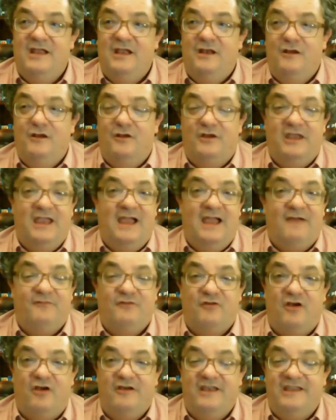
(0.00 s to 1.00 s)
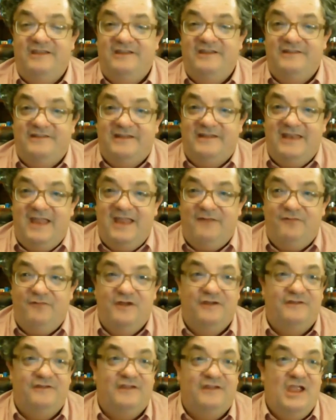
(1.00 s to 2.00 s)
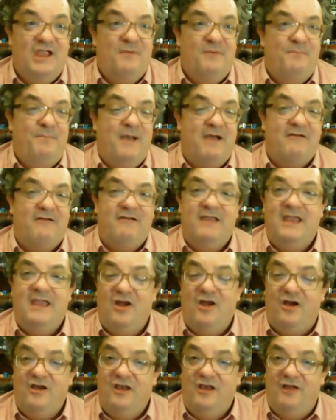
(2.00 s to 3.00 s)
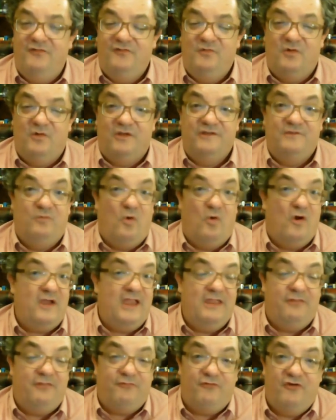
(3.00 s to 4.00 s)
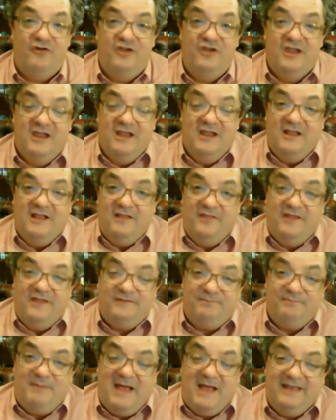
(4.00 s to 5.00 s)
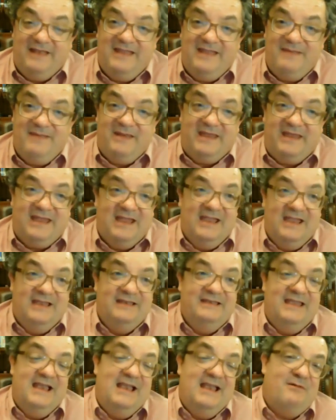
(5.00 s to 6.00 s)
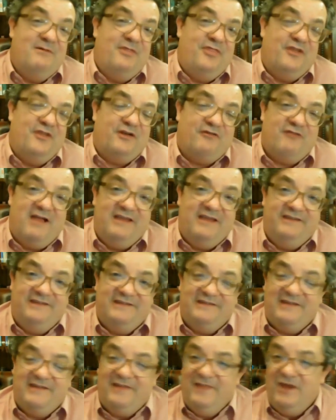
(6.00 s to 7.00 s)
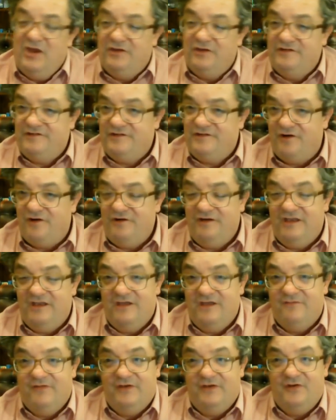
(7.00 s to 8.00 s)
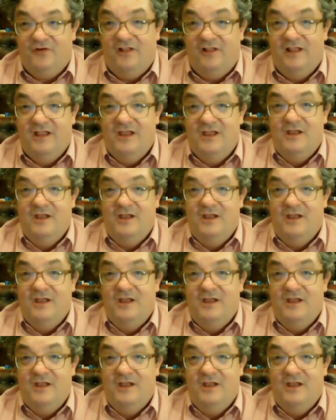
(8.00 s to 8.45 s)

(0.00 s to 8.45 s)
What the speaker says: looking after our nieces and nephews, burying our loved ones, walking through this pandemic, dealing with the crisis and the uncertainty of it all,